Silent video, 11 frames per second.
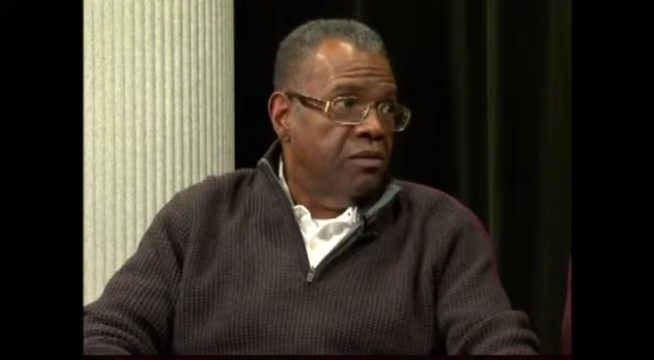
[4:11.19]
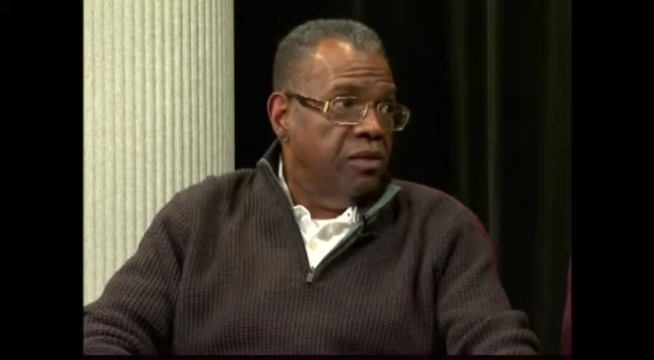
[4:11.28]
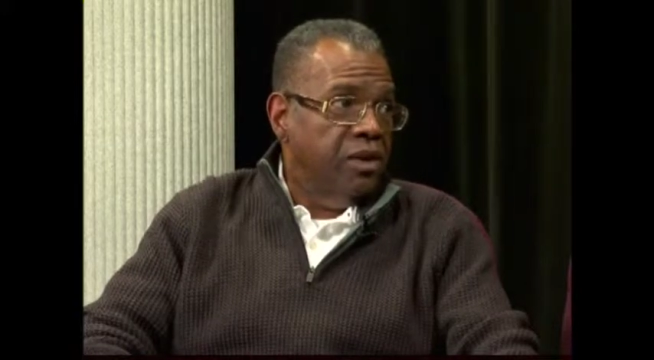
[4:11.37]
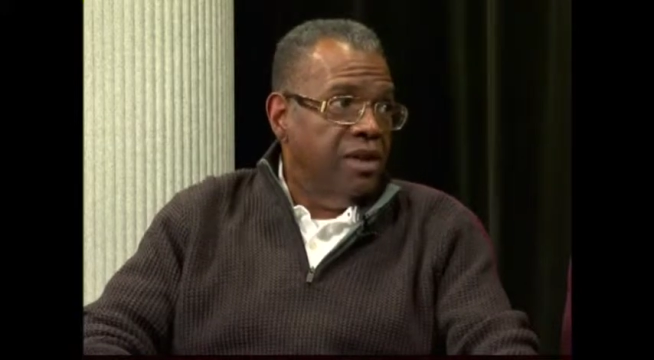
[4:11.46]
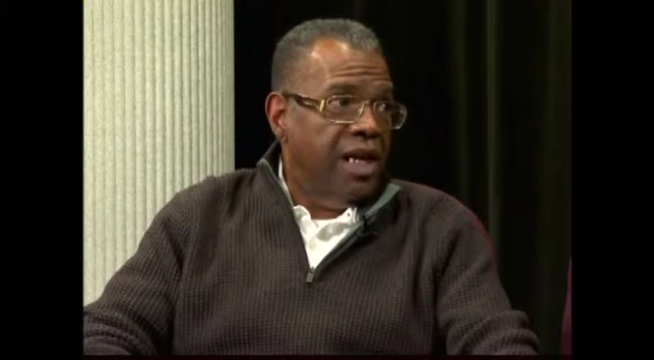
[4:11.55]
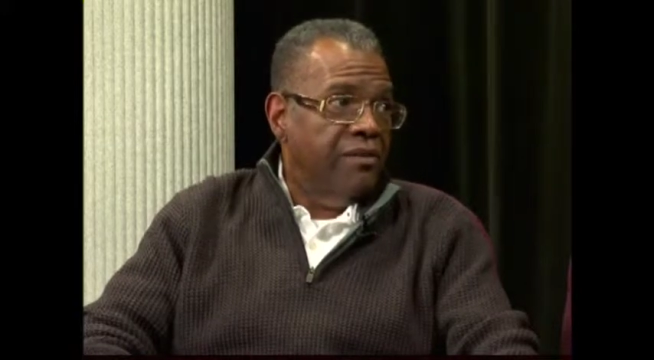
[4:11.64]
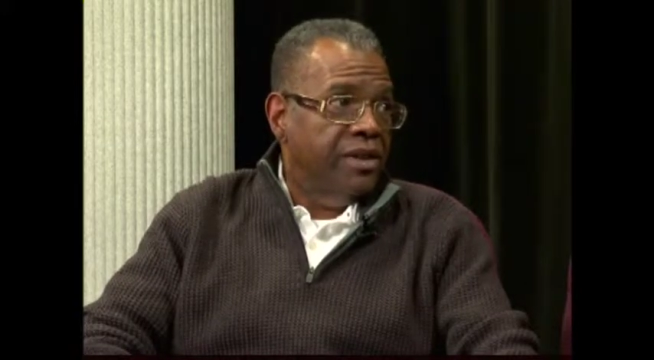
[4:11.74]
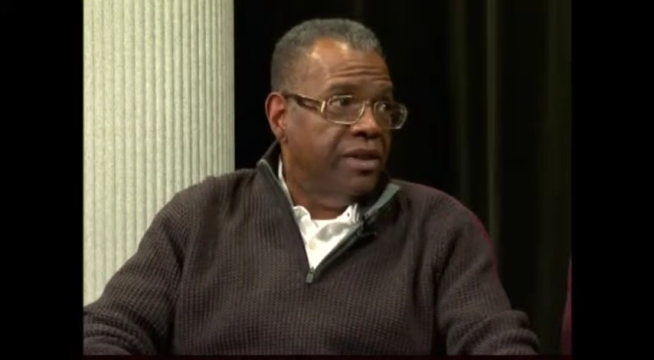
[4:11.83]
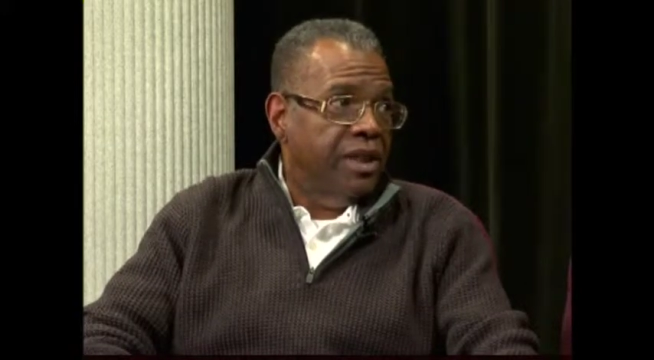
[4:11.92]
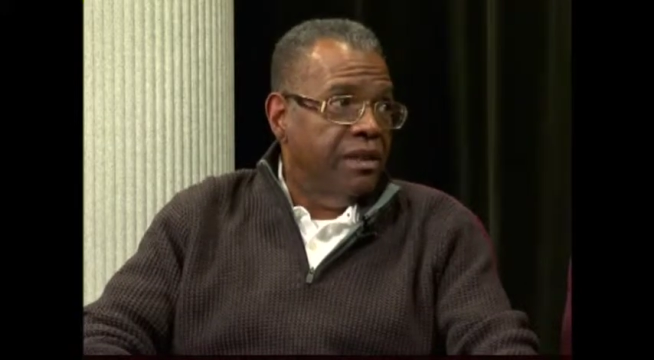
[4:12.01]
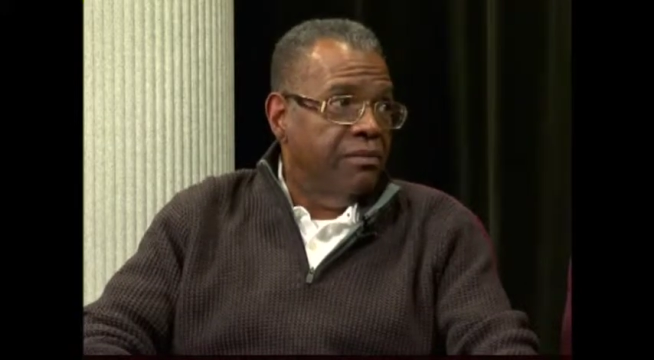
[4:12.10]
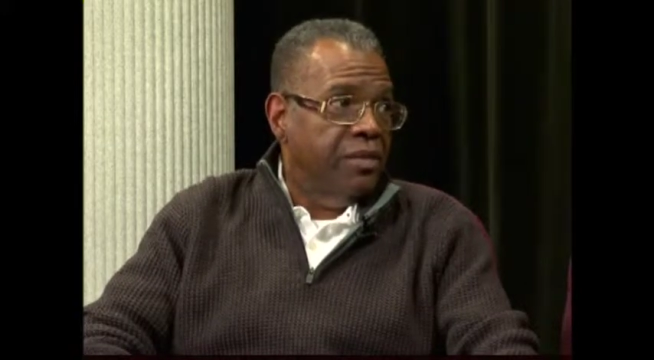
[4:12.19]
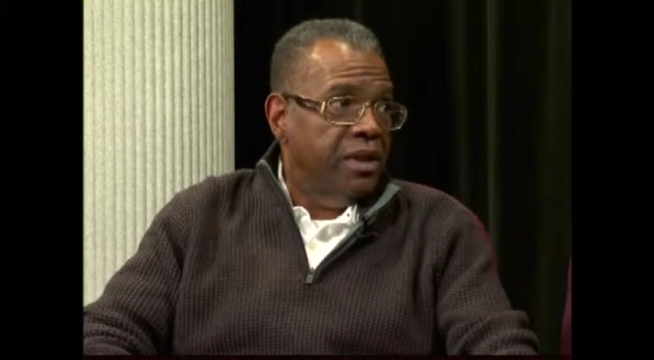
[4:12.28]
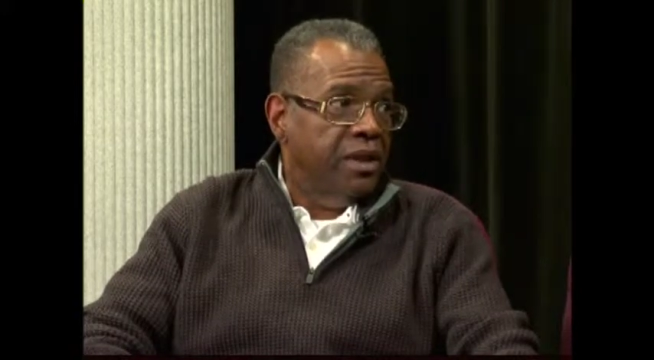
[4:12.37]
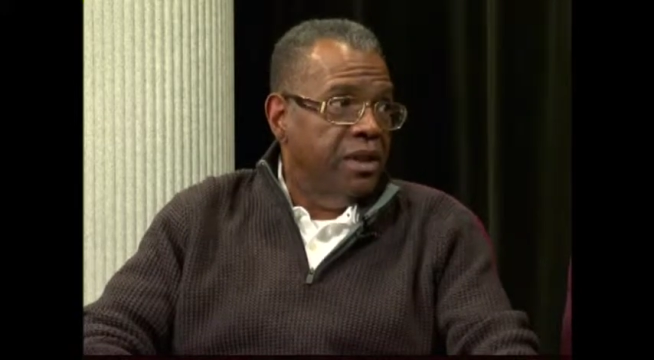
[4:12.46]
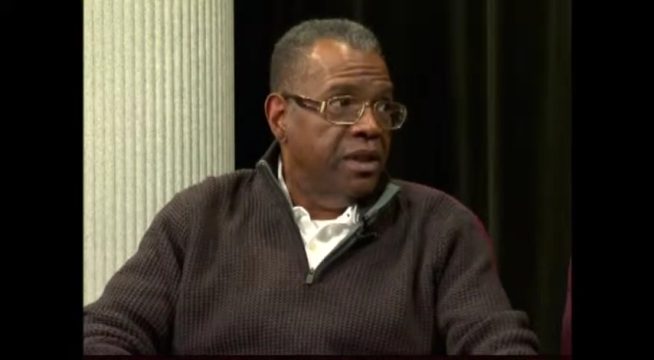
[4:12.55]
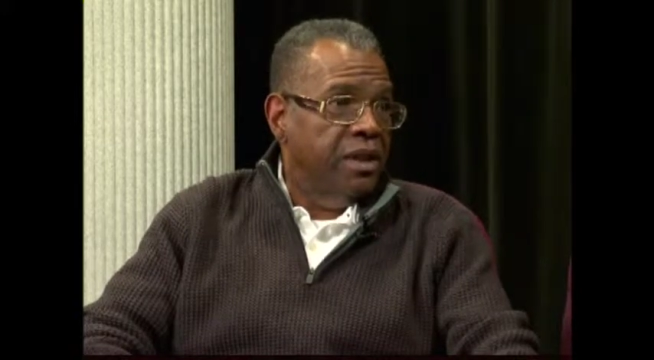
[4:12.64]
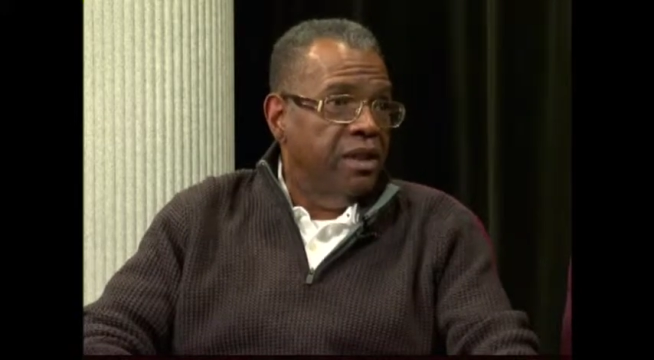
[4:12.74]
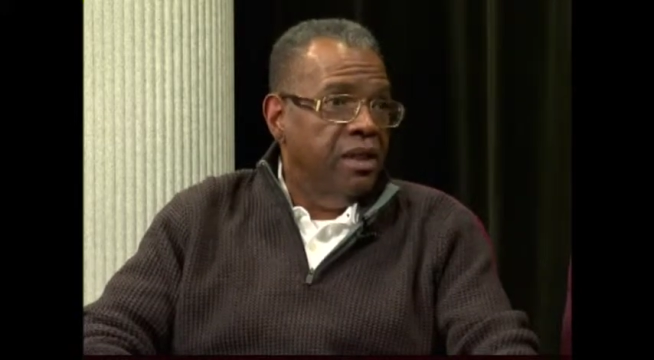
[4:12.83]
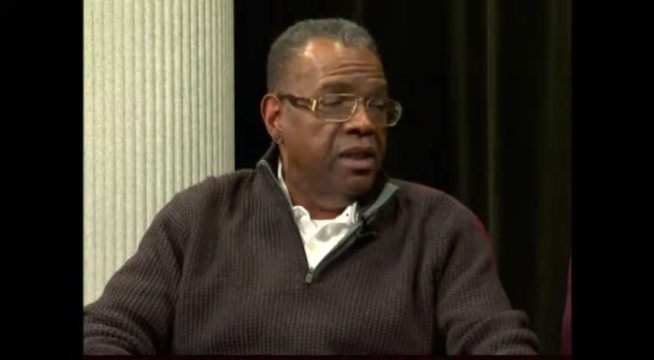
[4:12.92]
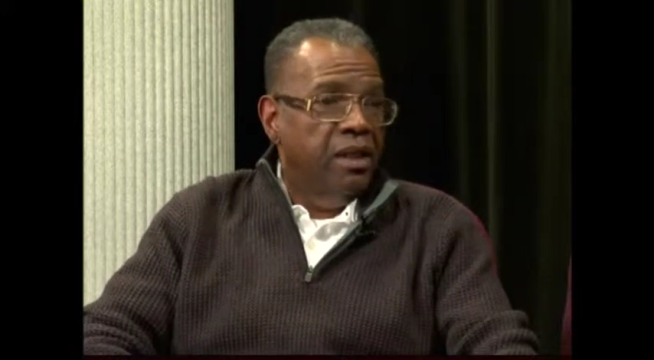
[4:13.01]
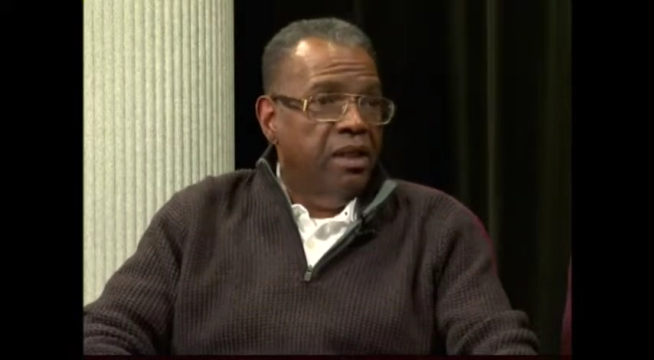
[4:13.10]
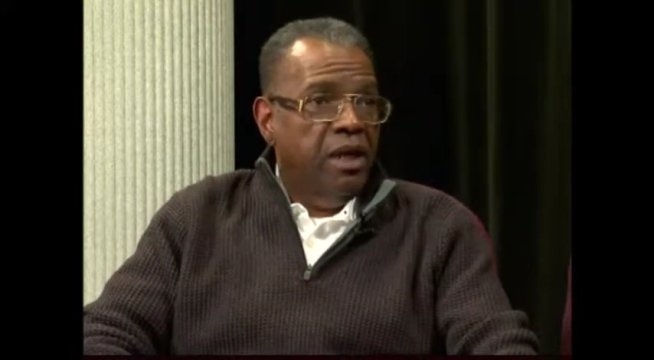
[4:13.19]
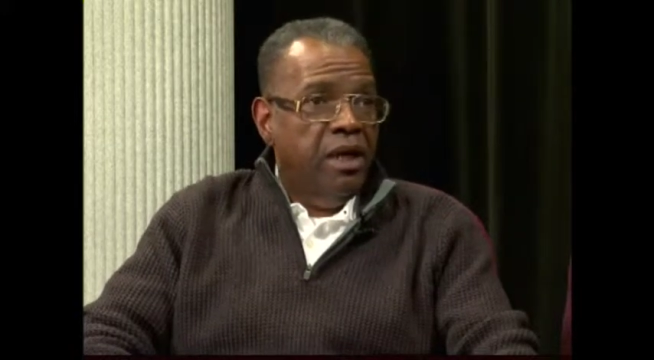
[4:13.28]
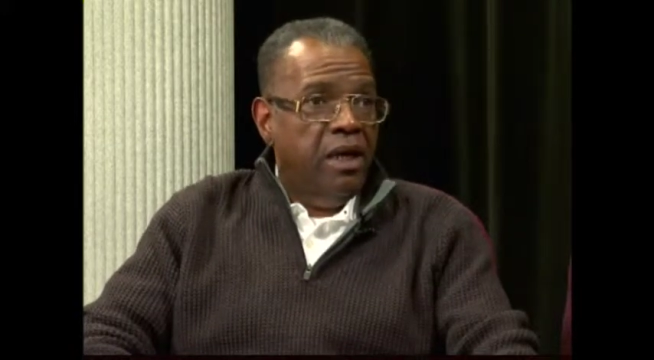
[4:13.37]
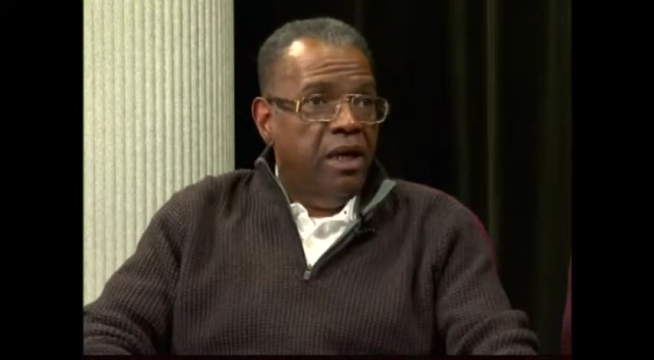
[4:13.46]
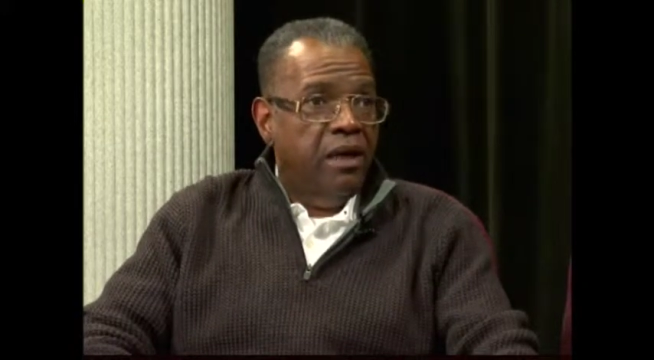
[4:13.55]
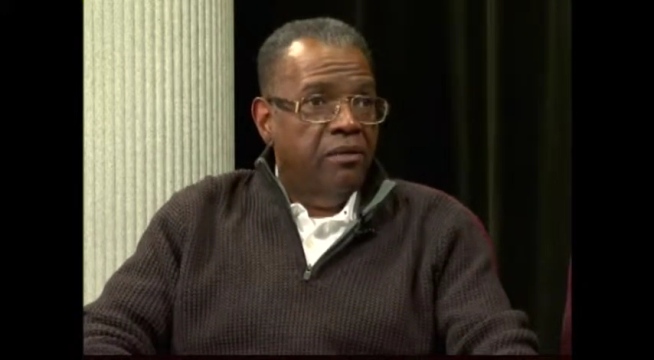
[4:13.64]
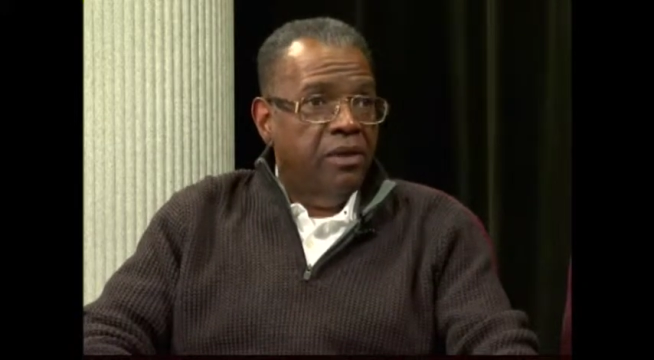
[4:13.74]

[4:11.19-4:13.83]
We could have the same thing here. One